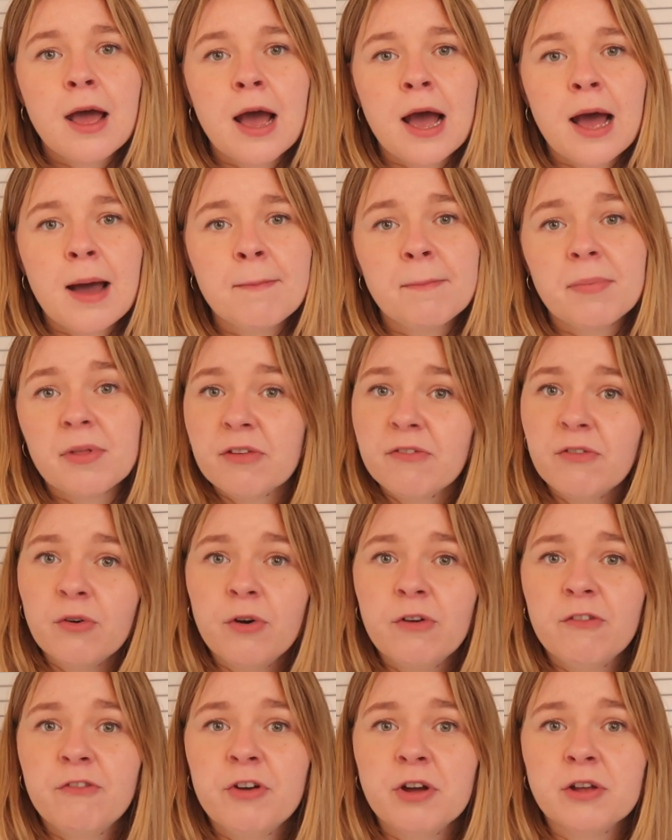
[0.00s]
but the
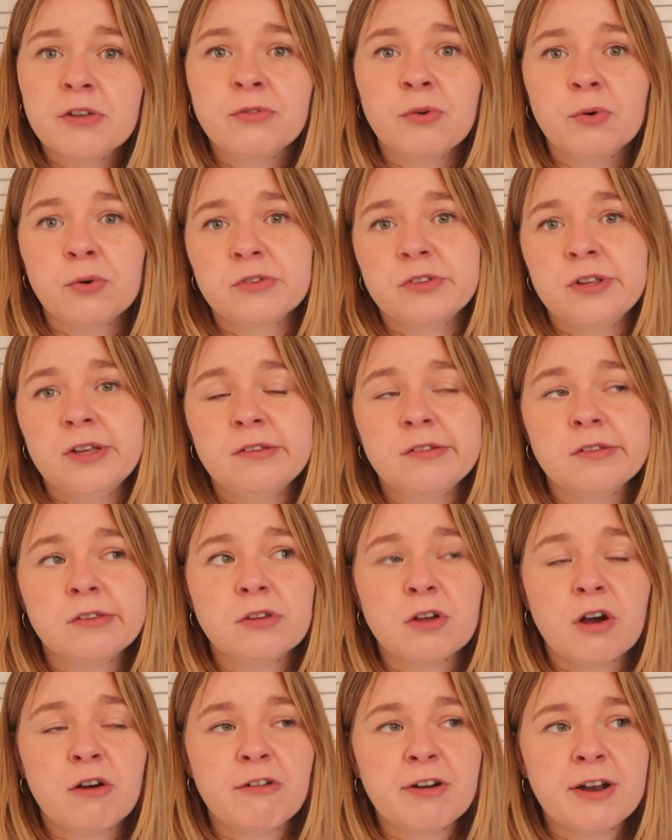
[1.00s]
first 4
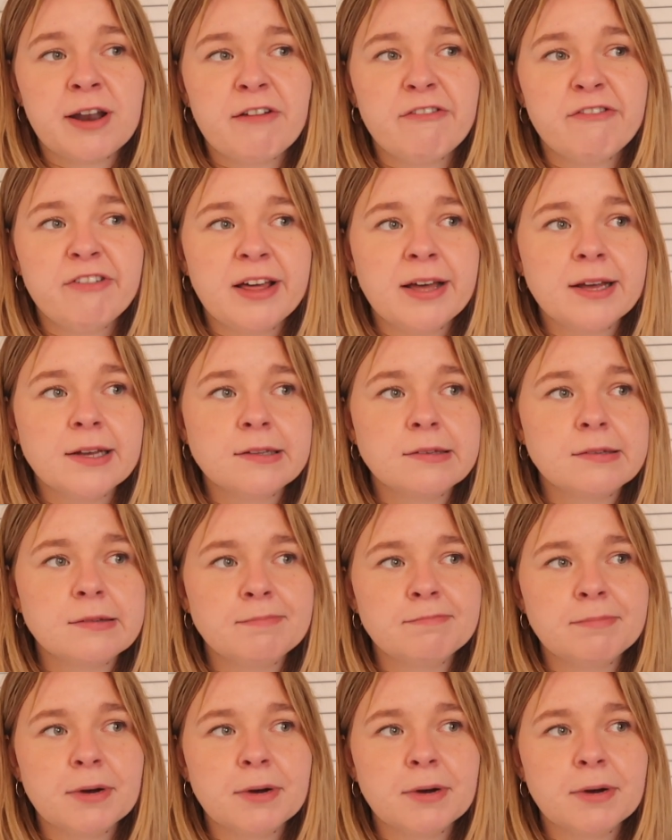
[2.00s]
seasons are on Netflix.